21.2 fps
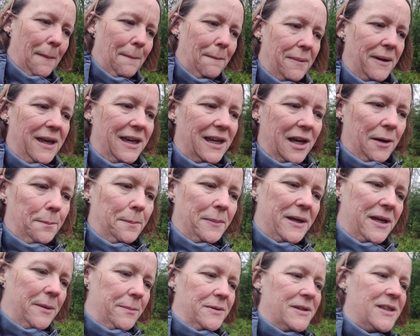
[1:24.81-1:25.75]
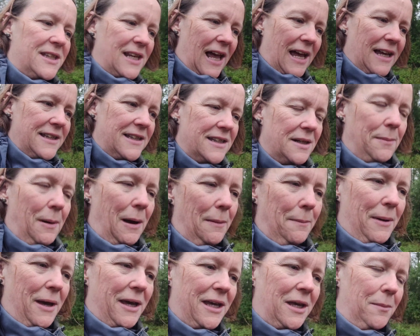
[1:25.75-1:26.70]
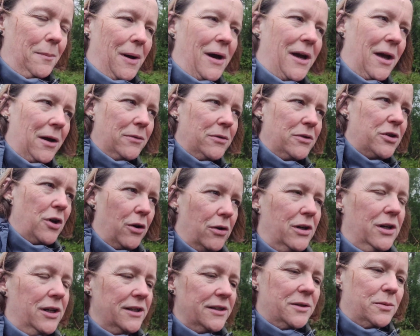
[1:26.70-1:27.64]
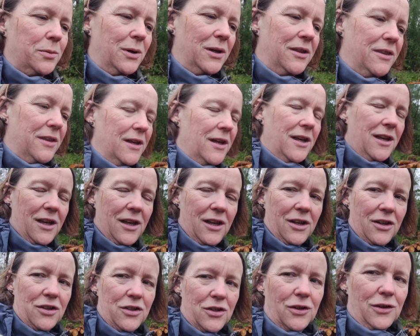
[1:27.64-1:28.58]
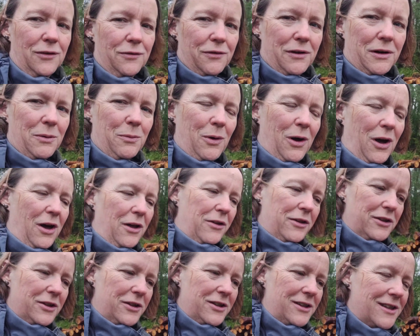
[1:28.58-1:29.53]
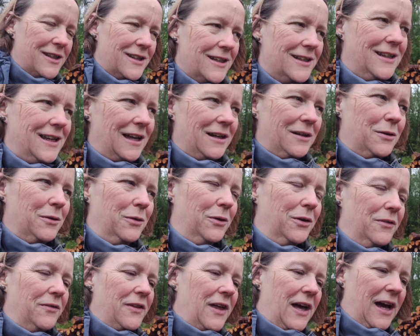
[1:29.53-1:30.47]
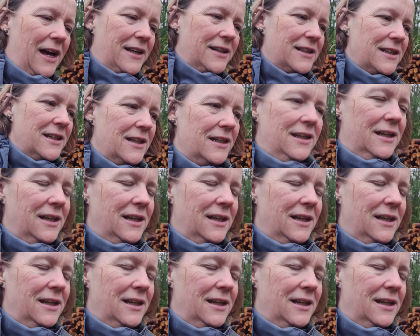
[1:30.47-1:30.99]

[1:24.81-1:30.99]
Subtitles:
being a bit obsessed about making my own chocolates with sugar-free Werthers and all of that.